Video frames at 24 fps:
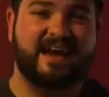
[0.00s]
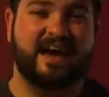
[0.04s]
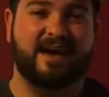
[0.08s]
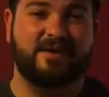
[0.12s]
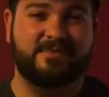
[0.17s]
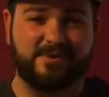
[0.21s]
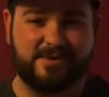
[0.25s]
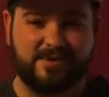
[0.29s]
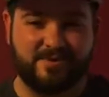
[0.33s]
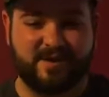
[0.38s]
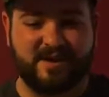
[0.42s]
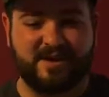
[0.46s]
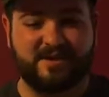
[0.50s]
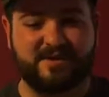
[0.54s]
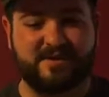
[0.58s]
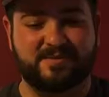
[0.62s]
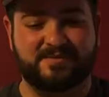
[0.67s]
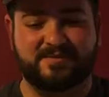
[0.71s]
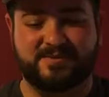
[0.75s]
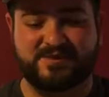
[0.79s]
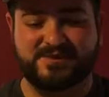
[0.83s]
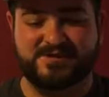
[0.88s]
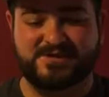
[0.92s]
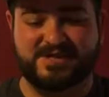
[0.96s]
I would greatly
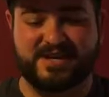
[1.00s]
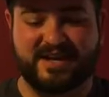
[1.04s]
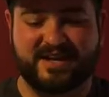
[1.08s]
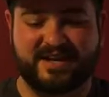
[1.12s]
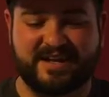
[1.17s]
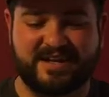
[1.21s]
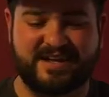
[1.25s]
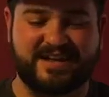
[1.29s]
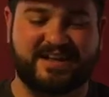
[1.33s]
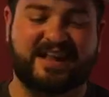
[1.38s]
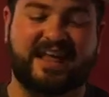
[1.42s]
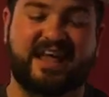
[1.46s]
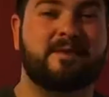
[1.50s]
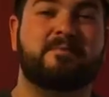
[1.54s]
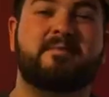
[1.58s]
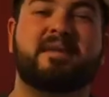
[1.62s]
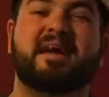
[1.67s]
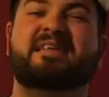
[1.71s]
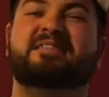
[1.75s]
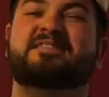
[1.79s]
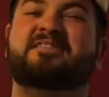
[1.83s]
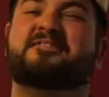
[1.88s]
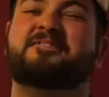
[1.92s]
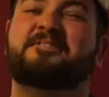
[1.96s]
appreciate it.
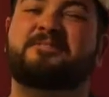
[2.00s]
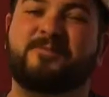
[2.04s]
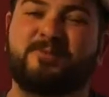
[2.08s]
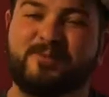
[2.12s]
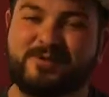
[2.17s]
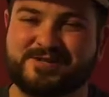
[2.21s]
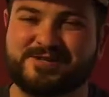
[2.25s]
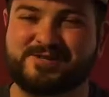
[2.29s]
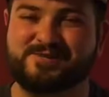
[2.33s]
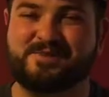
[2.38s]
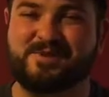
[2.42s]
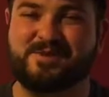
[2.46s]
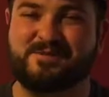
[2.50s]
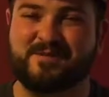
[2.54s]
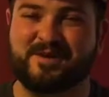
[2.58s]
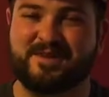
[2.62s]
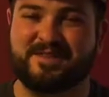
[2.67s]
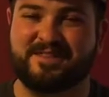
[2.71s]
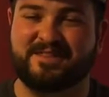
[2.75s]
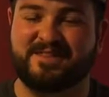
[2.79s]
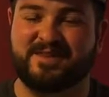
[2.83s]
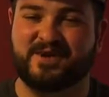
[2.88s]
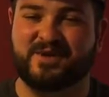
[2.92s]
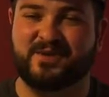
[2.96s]
May the Force be
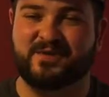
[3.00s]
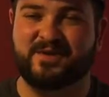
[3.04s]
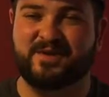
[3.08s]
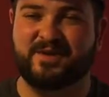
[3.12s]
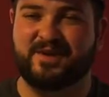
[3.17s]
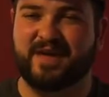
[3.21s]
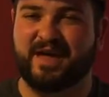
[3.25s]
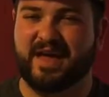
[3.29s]
with you.